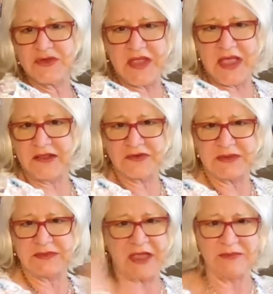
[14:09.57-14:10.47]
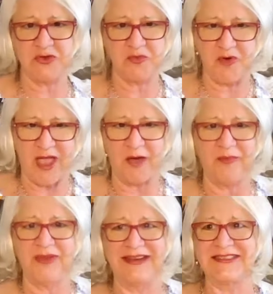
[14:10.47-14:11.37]
they're yellow, sometimes they're
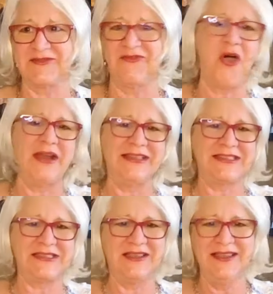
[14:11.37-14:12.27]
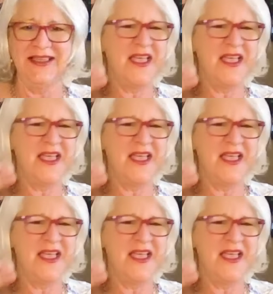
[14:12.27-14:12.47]
brown, but it's fawn. It's a,